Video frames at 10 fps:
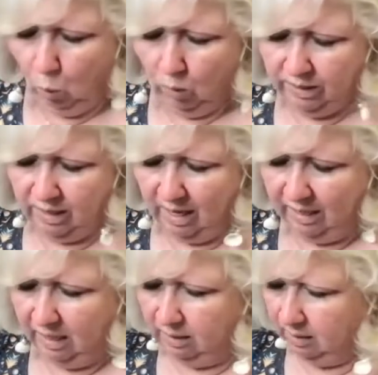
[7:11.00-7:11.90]
once I
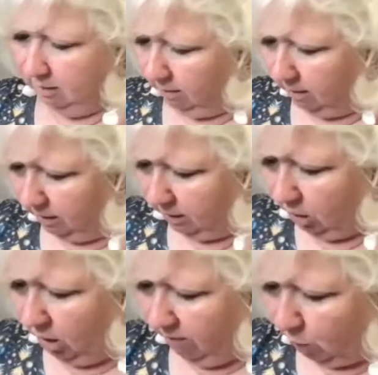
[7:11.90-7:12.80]
get
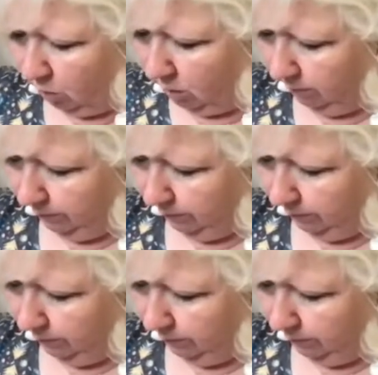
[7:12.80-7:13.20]
this covered.